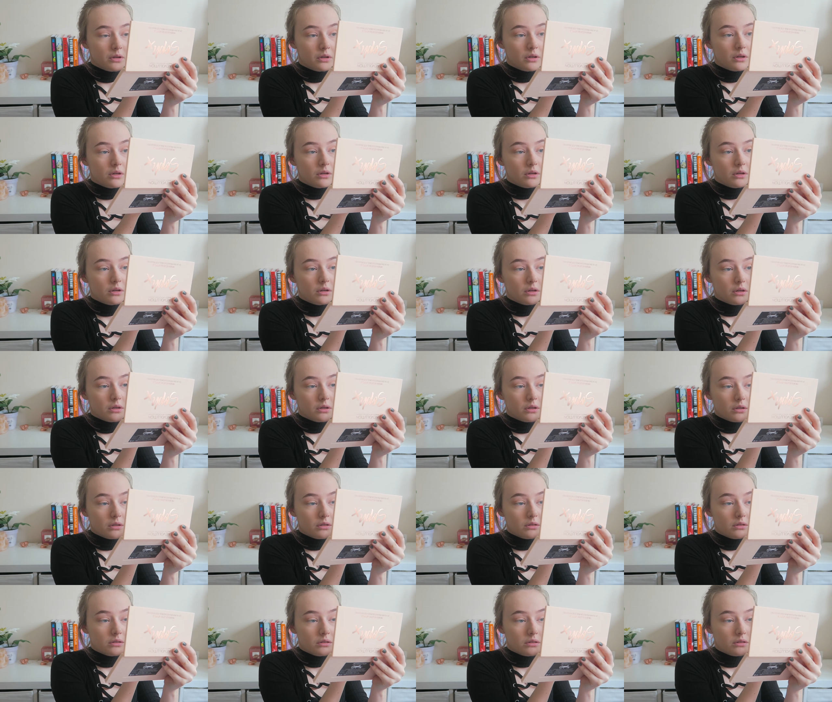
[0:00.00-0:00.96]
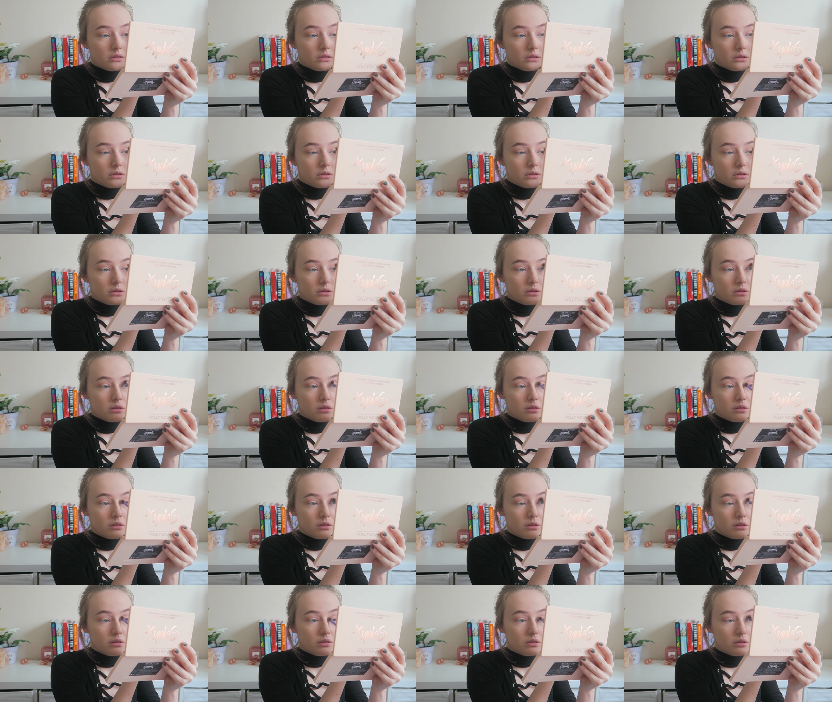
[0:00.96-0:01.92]

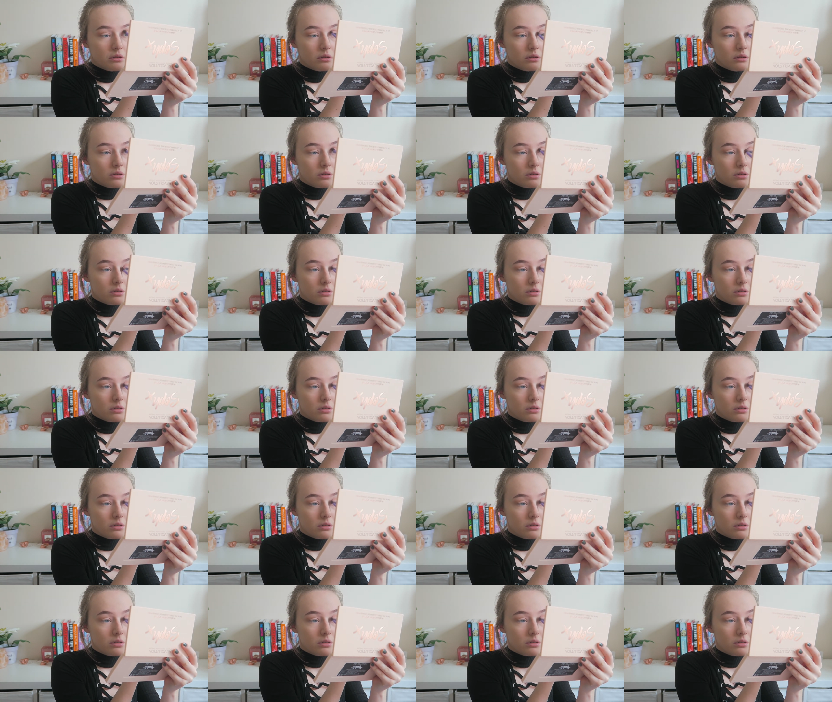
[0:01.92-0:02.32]
Nobody speaks.